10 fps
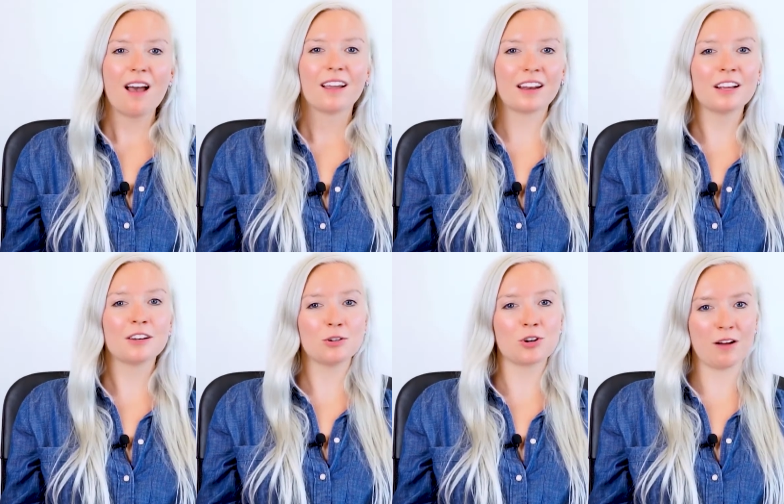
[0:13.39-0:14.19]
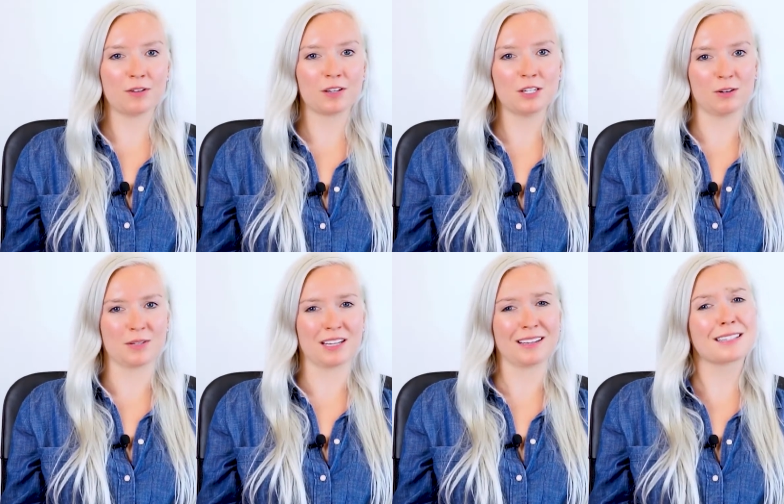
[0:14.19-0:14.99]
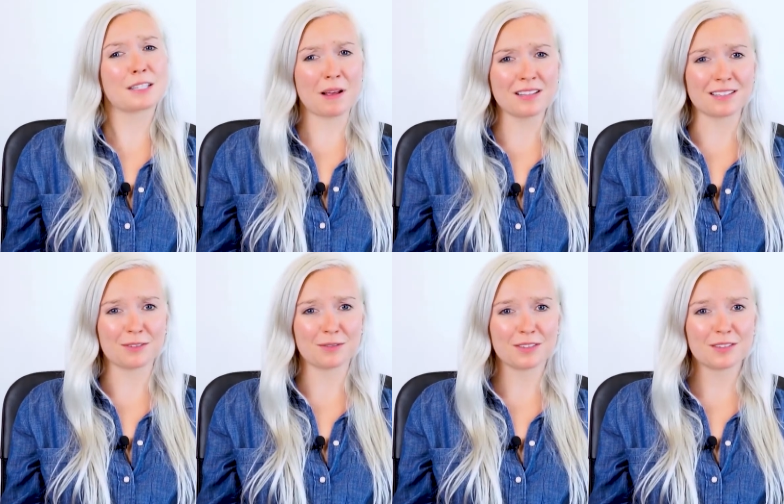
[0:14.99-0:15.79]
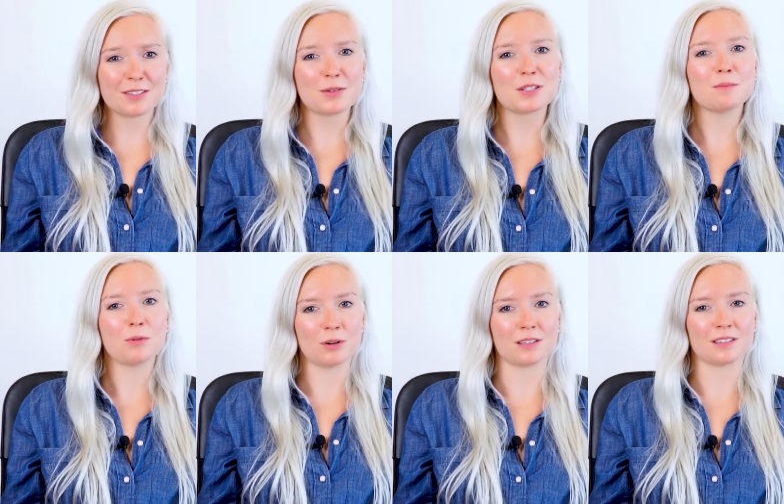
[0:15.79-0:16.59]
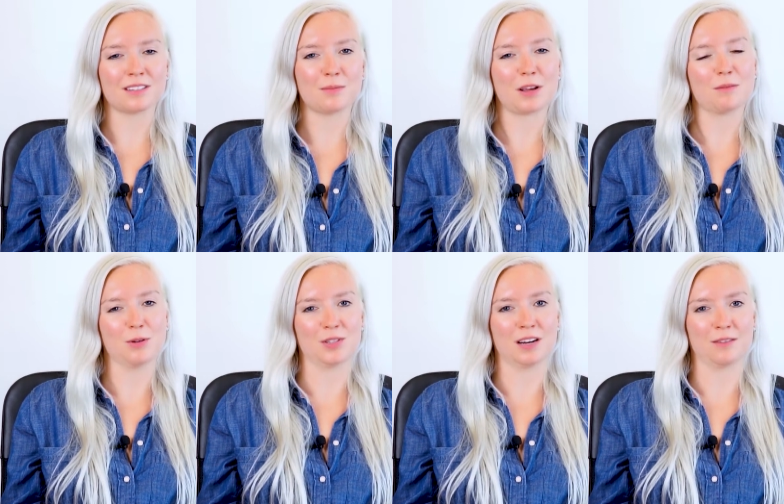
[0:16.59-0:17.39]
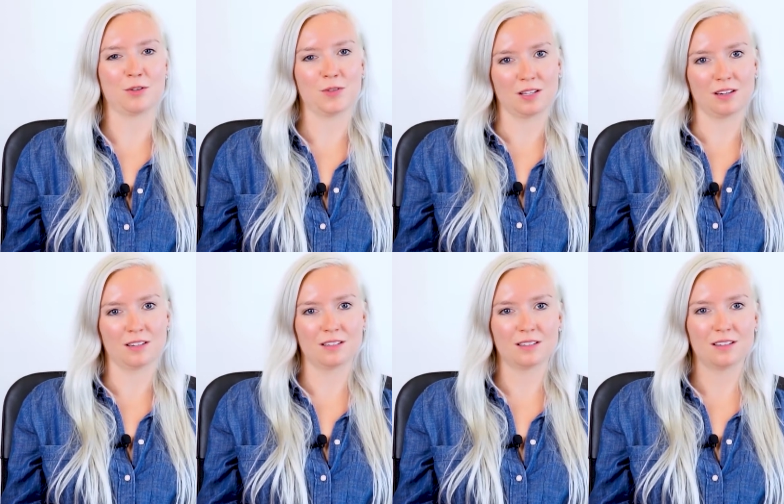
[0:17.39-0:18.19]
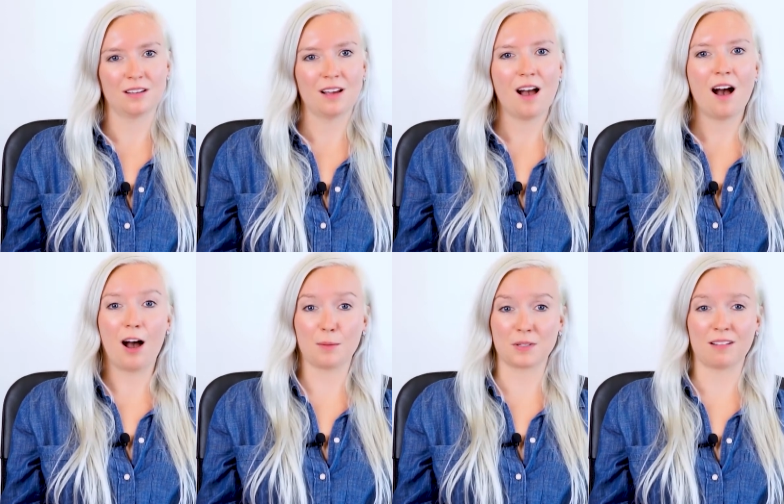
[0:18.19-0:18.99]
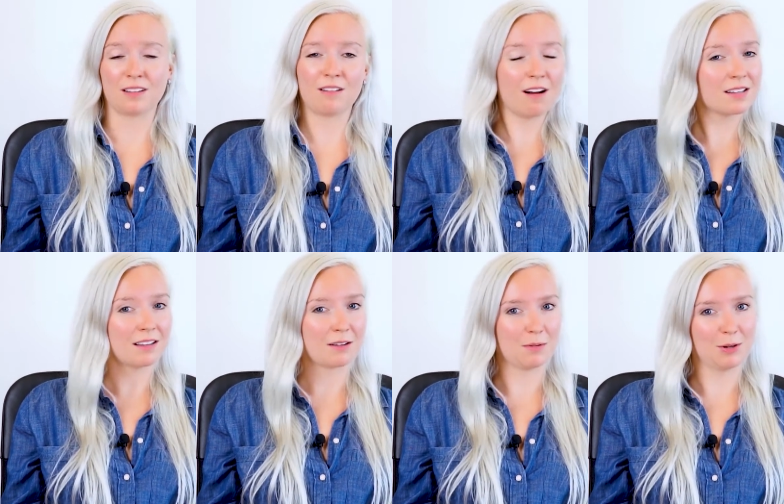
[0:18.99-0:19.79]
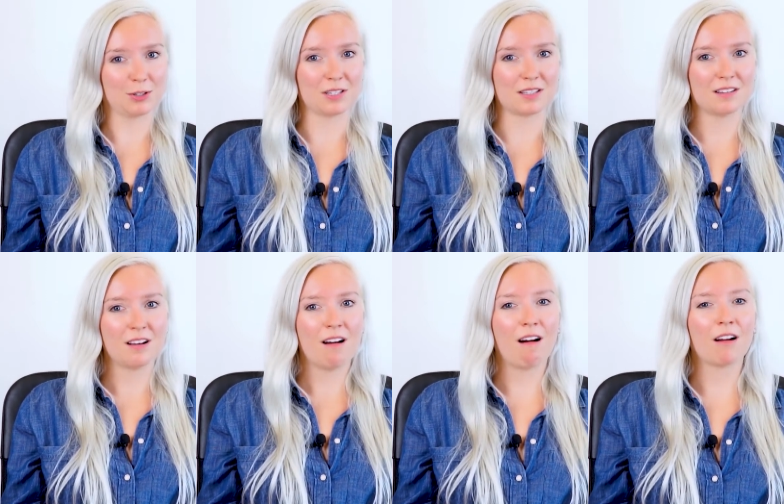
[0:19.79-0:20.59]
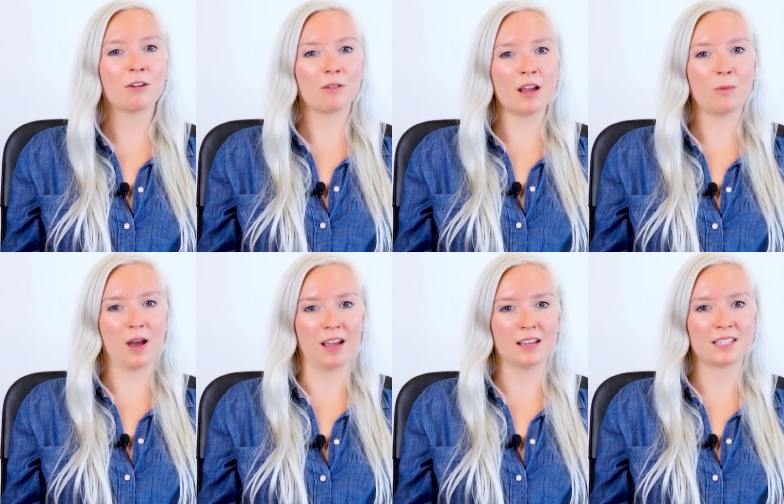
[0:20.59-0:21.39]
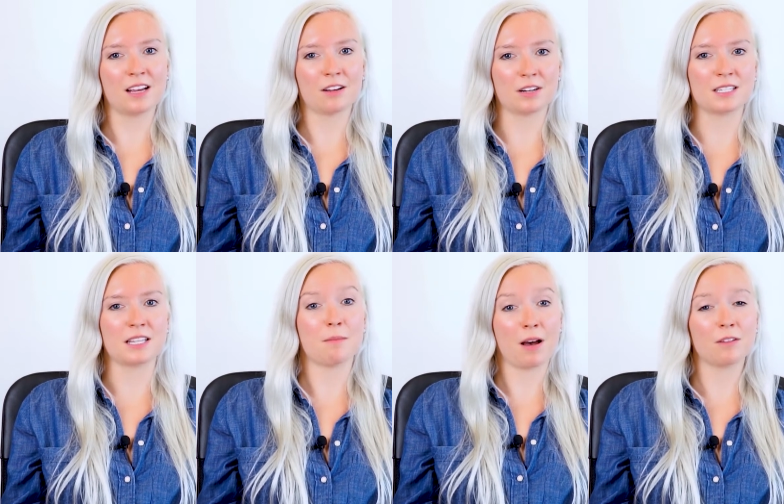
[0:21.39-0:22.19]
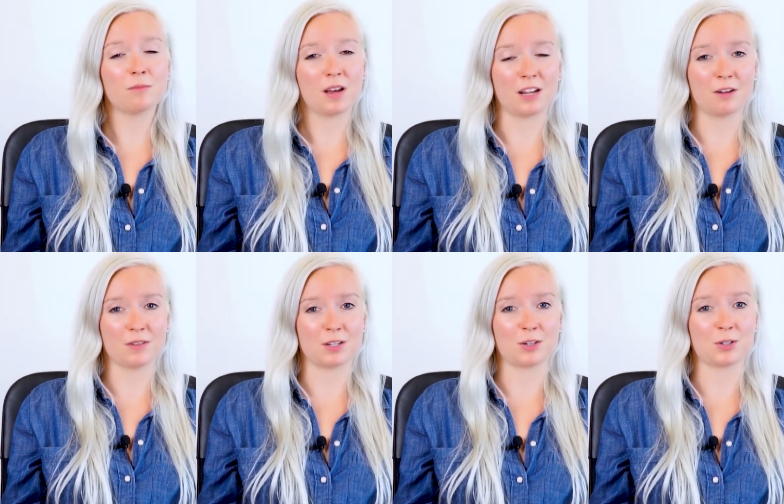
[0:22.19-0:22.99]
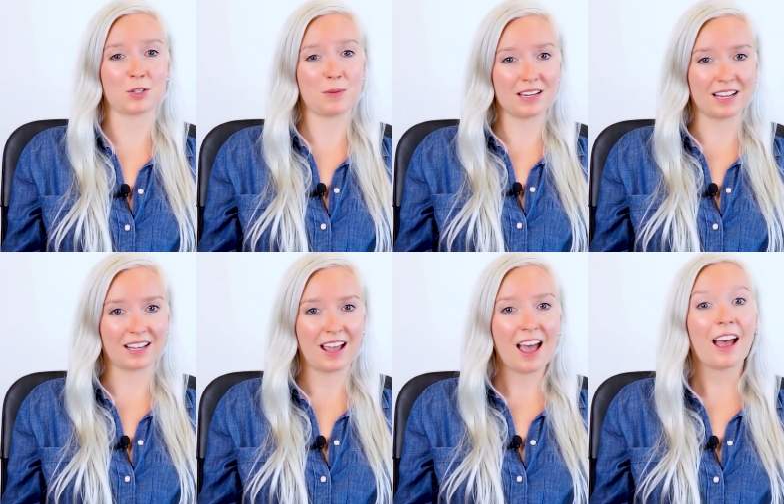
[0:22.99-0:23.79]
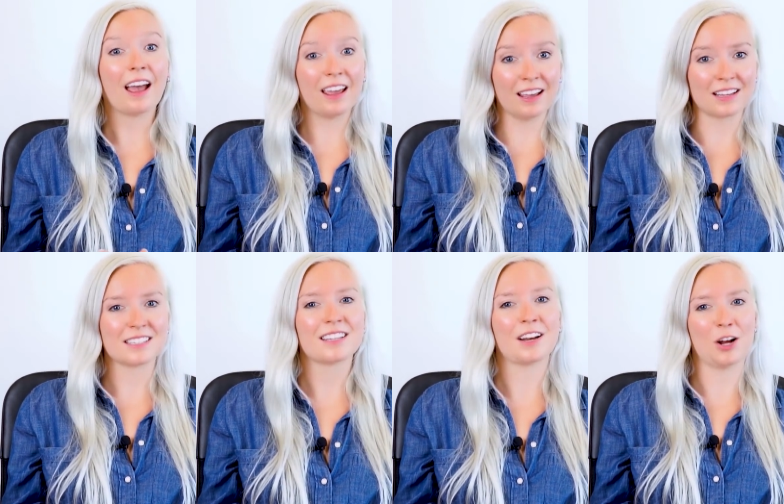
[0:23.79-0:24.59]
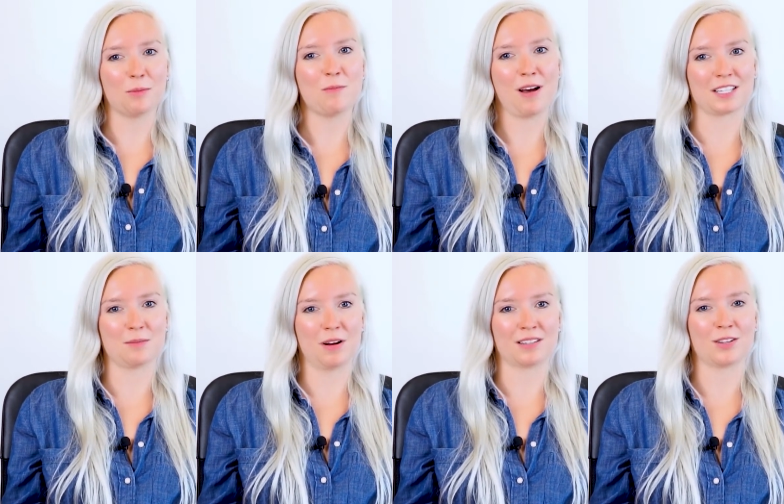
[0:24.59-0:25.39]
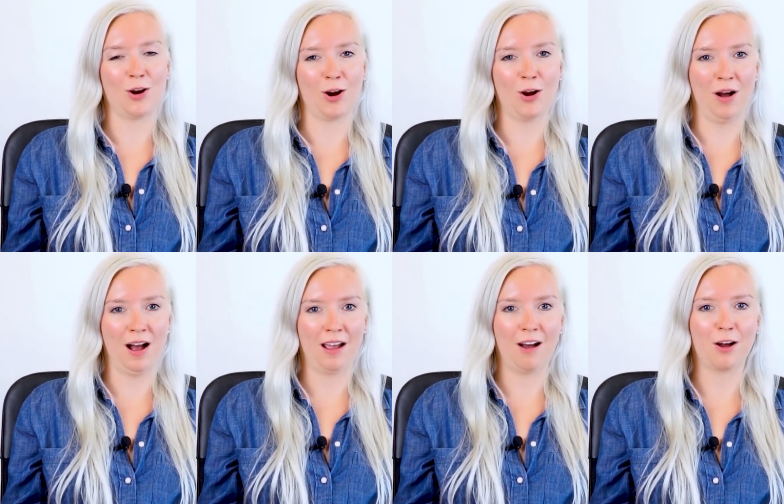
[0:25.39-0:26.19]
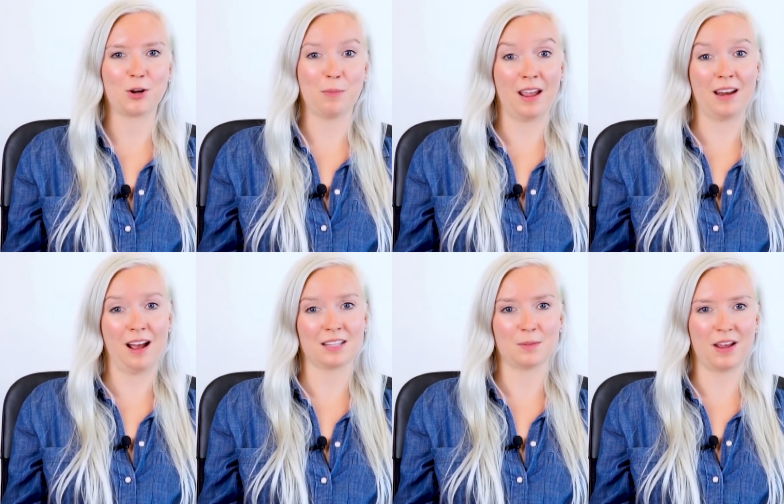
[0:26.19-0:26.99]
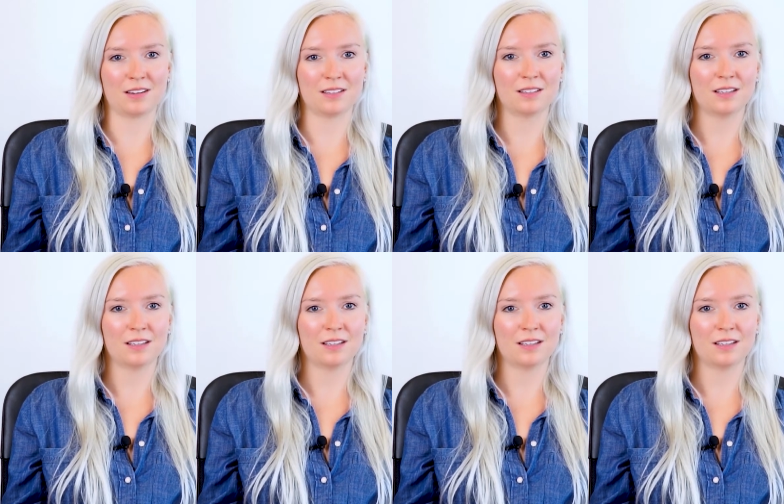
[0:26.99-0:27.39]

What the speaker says: Getting new traffic to your website is expensive, so it's important to make the most out of your visitors. Upselling and cross-selling promotions are a great way to increase the amount of money your visitors are spending and can help you maximize the ROI on your paid ad spend.